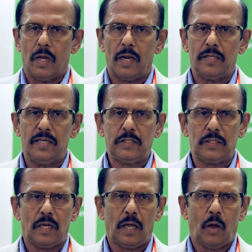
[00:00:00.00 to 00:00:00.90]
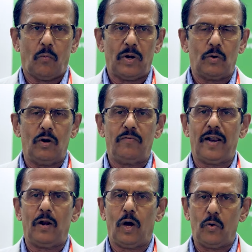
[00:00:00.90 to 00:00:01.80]
and this will go for
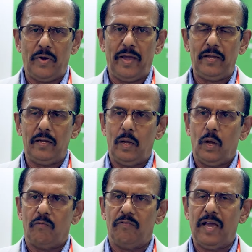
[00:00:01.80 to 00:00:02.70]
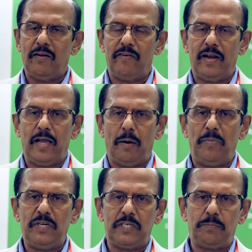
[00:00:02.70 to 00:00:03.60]
a long way. We have a very
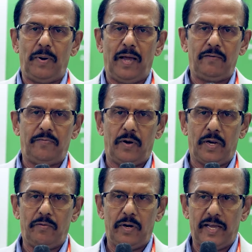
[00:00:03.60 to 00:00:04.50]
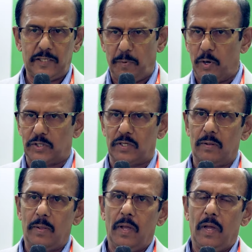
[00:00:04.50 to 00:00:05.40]
ambitious plan for even exports
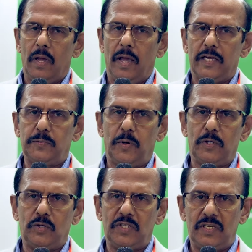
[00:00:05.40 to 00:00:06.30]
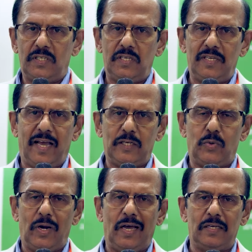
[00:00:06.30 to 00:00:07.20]
to GCC as
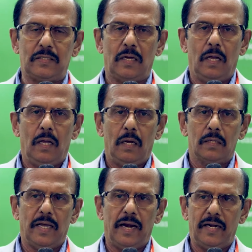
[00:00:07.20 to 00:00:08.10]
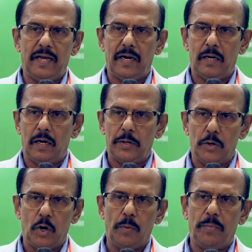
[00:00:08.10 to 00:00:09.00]
well as the entire
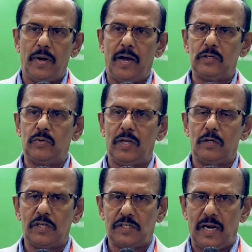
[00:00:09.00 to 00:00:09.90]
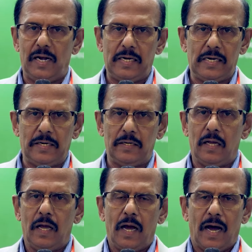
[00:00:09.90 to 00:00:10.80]
Europe, as well as Australia and
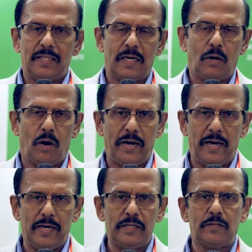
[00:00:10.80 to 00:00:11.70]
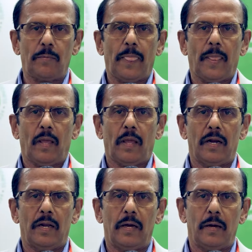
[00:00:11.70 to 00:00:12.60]
other continents
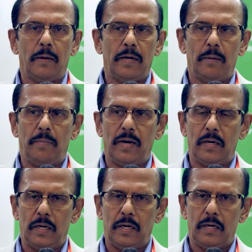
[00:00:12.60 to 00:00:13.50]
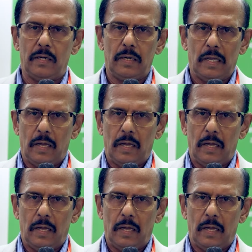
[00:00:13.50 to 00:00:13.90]
in a